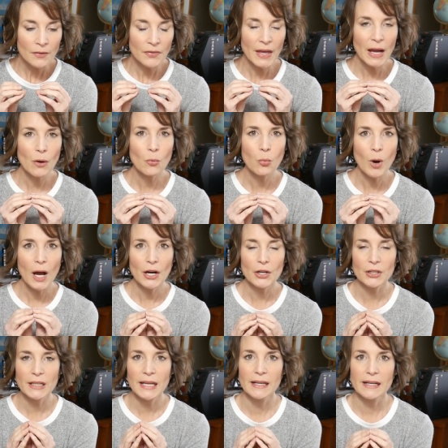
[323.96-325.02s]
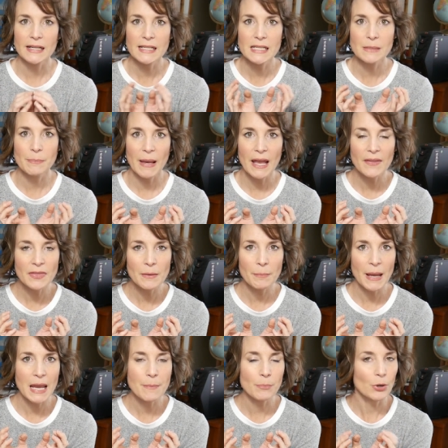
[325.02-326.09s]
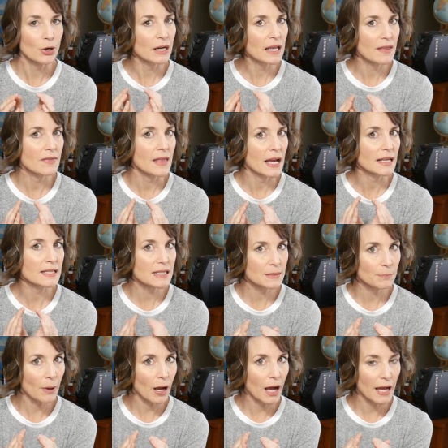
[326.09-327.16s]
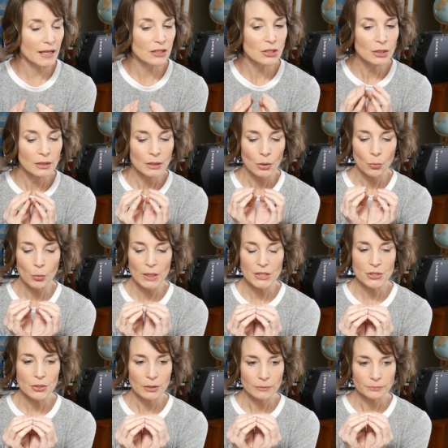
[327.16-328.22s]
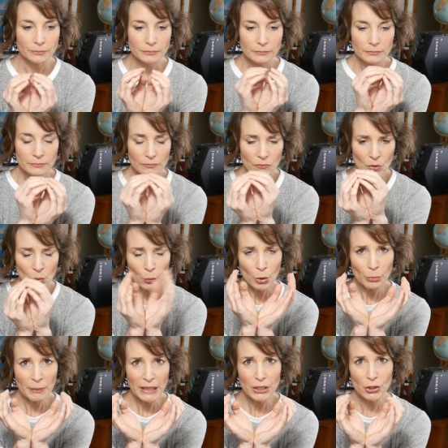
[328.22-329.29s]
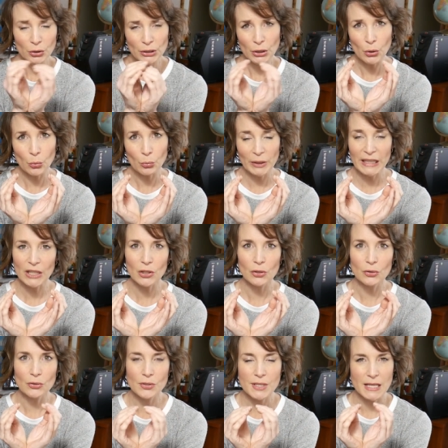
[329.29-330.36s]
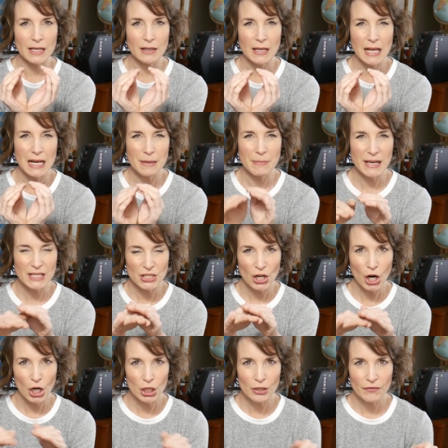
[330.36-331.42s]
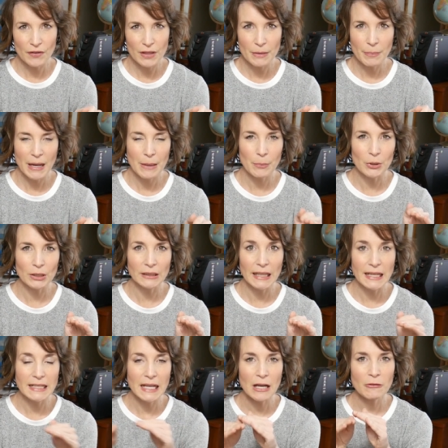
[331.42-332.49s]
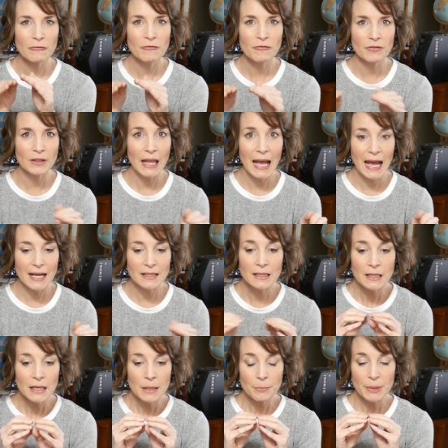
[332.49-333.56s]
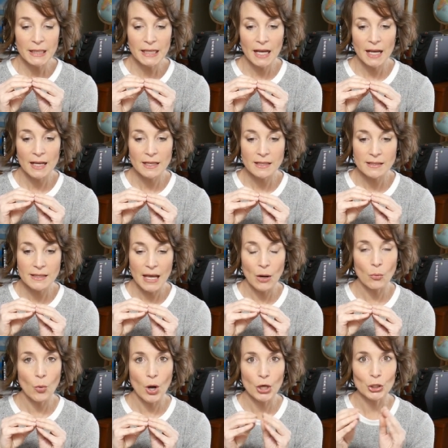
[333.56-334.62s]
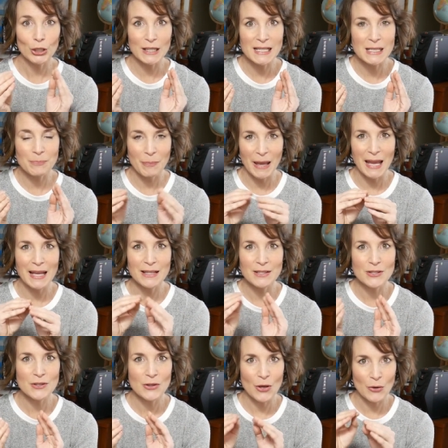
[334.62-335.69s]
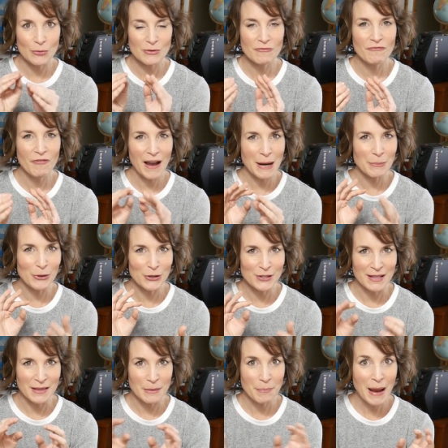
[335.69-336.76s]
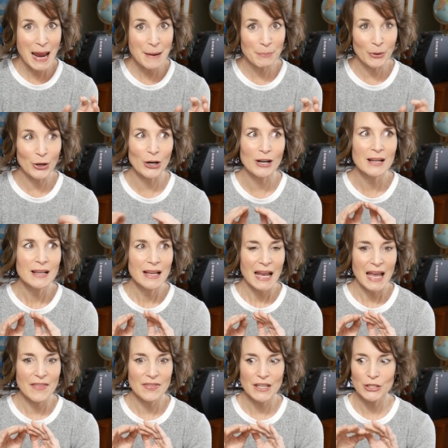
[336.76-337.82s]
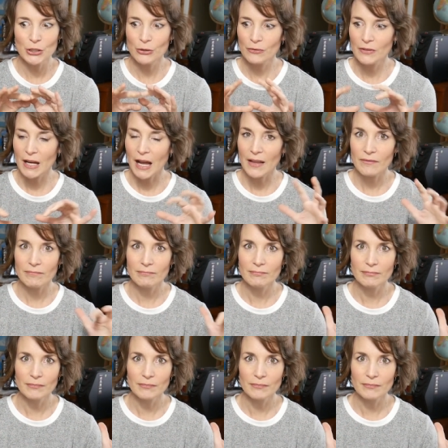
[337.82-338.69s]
that water can expand the paper in that spot, which will make your little wrinkles and, and it makes it harder for the paper to lay down flat because that water expands those fibers in the paper and then you've got